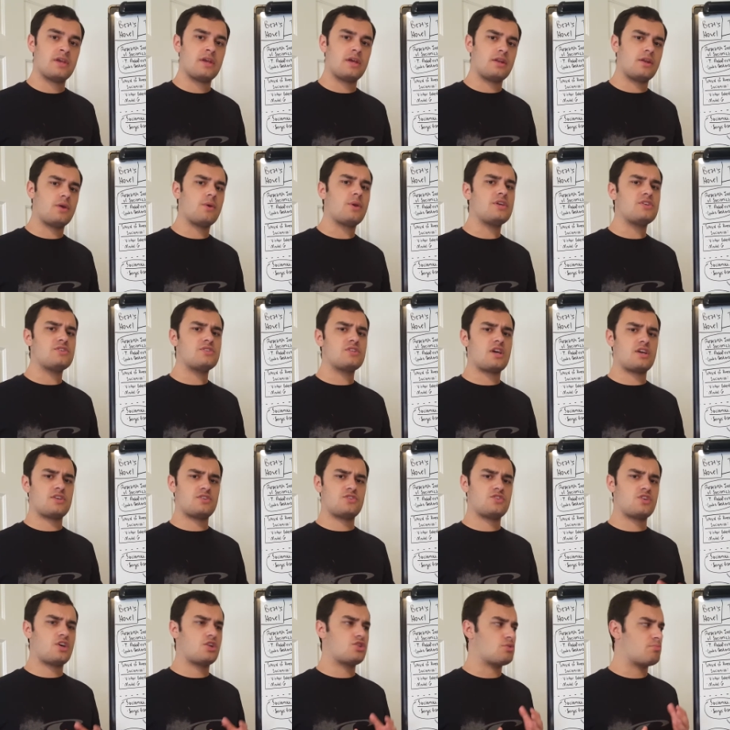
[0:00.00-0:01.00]
Now, he's not
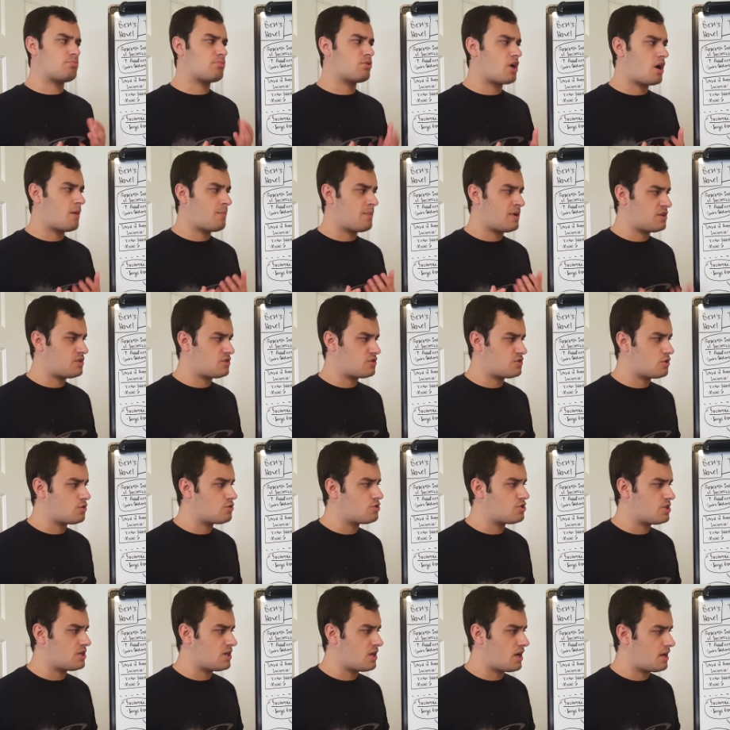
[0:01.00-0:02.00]
such a prominent
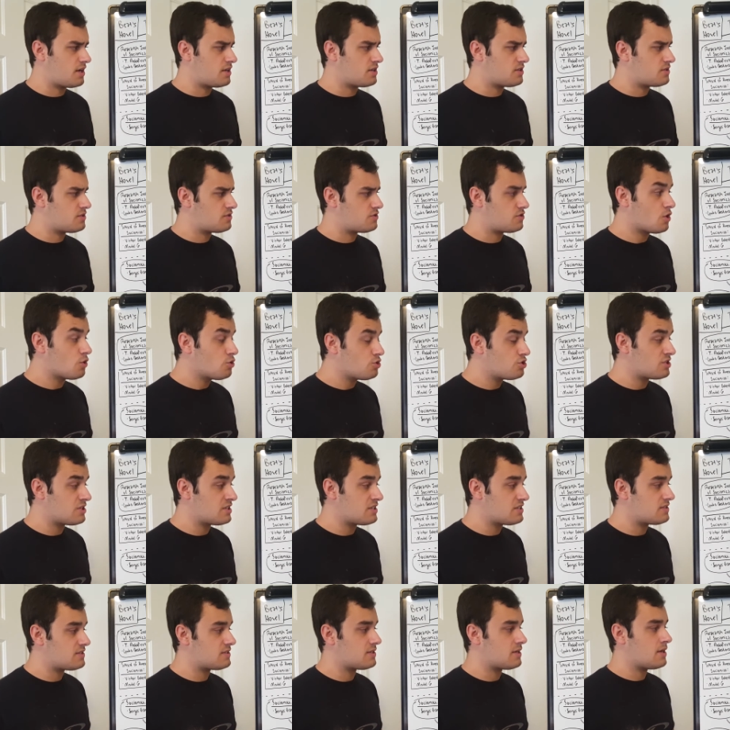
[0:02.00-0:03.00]

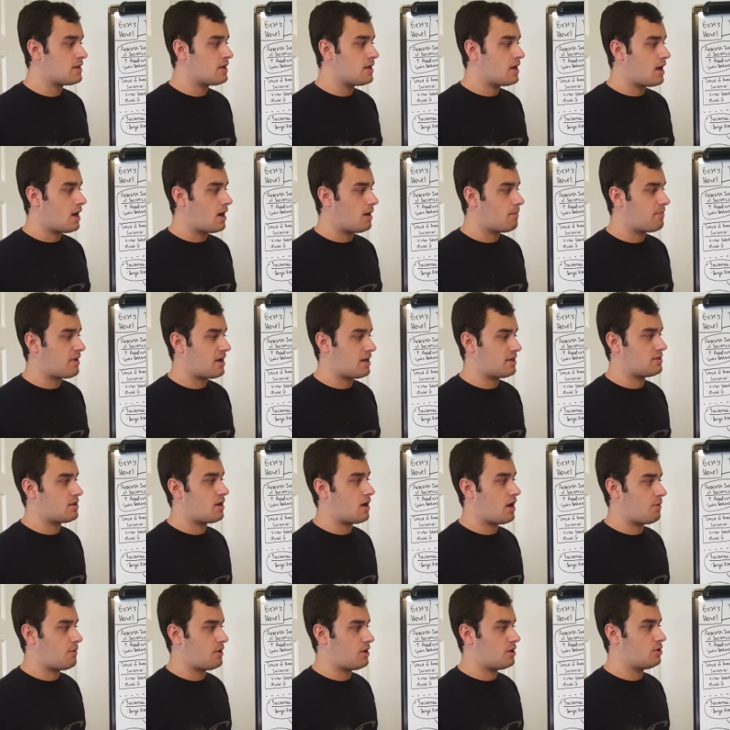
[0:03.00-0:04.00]
socialist, but I thought
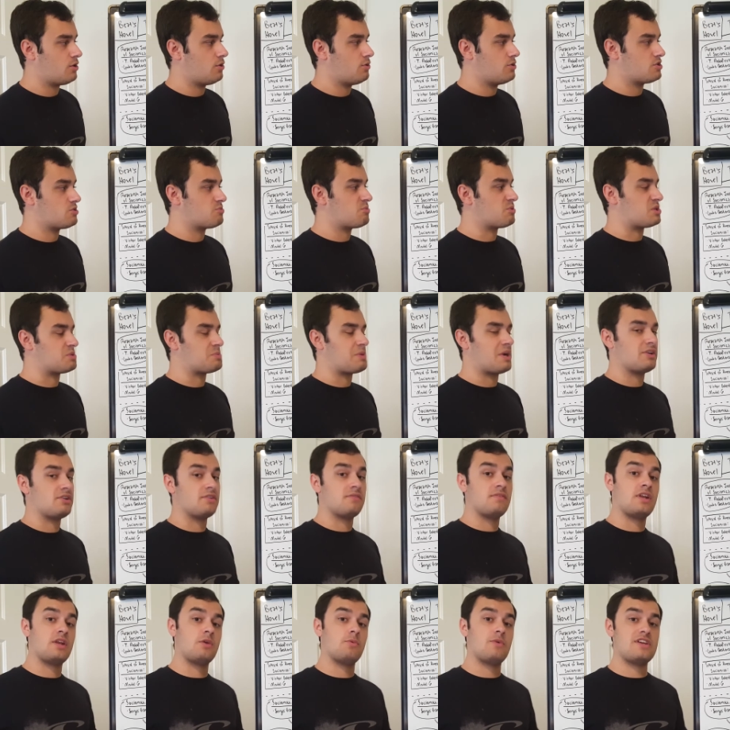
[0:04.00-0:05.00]
I would include his
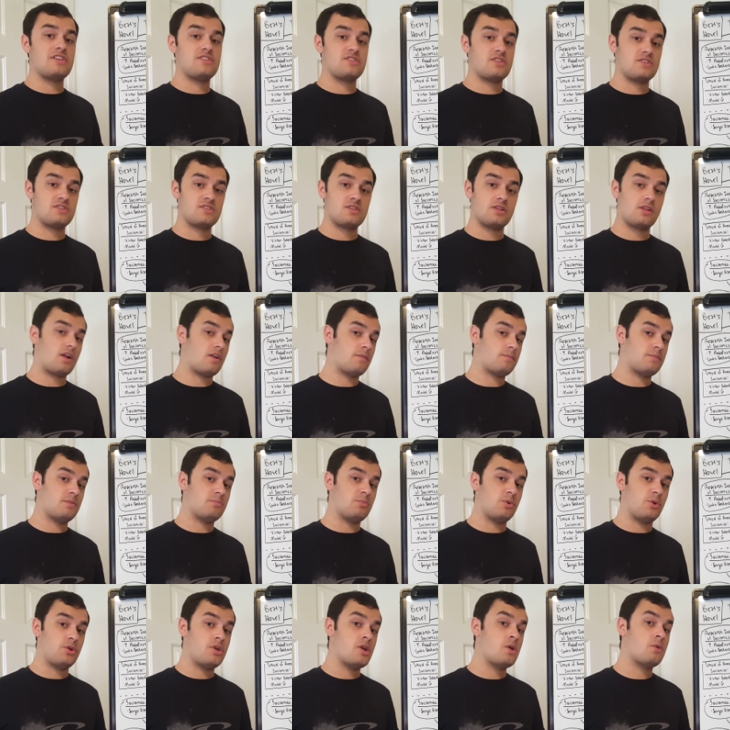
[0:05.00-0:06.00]
perspective anyway, since a lot of
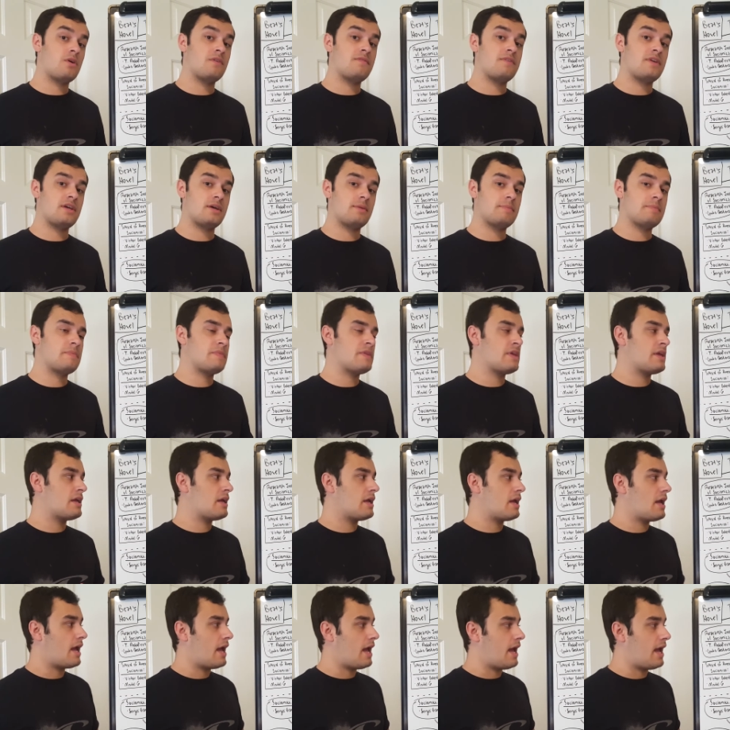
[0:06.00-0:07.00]
people know of him.
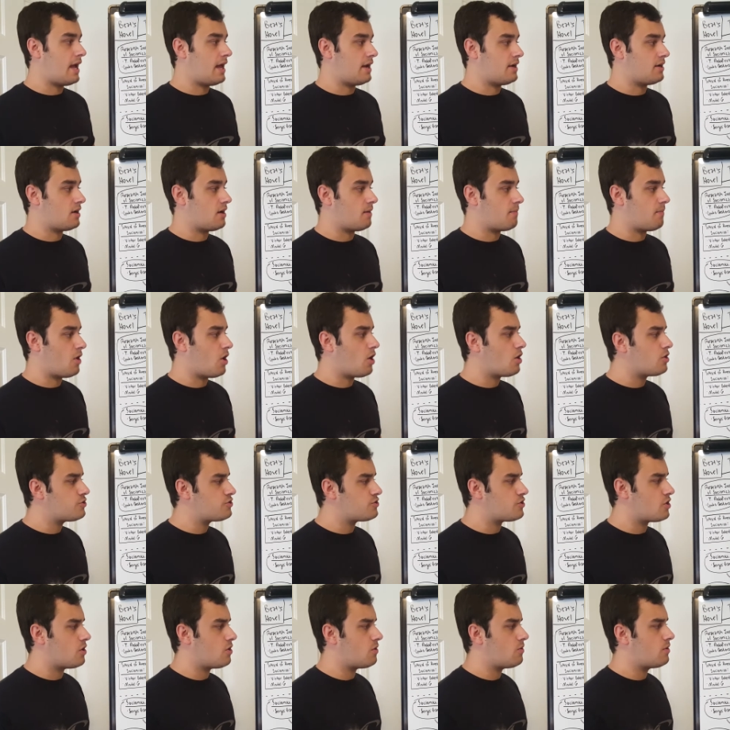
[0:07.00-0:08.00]
And
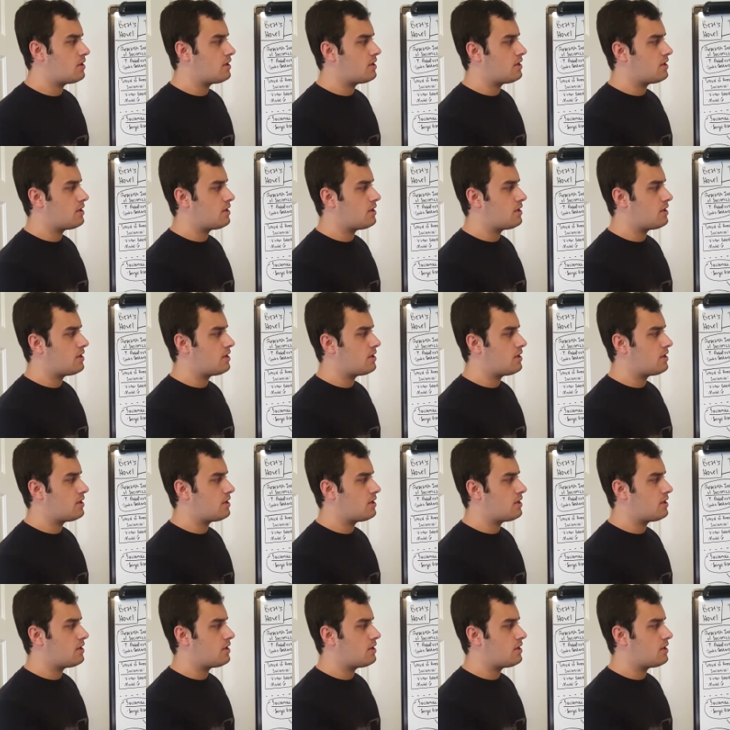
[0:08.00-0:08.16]
also,